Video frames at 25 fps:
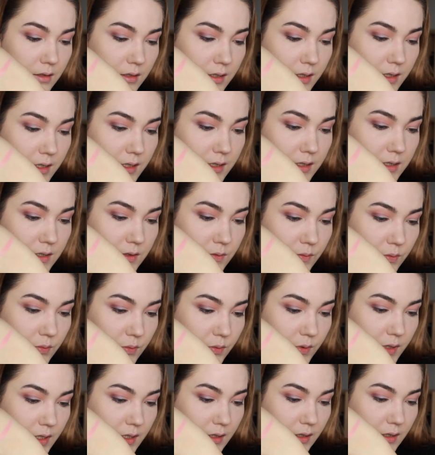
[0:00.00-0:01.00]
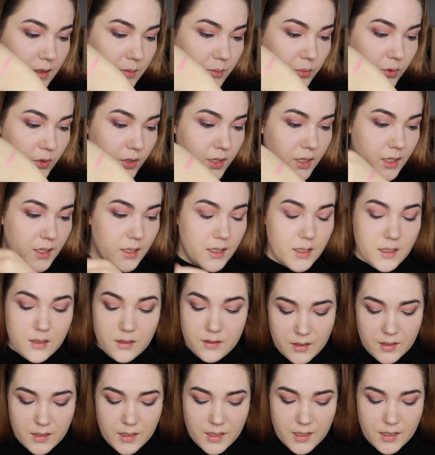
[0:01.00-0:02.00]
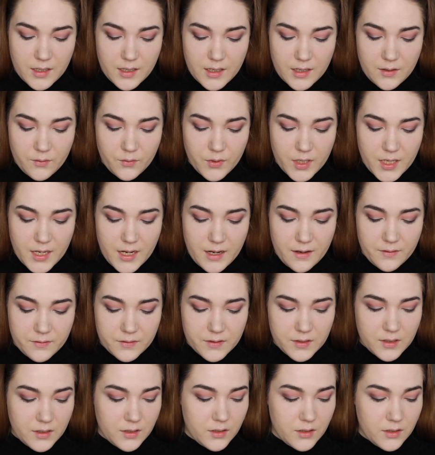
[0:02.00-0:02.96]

It's really pretty. And then we have the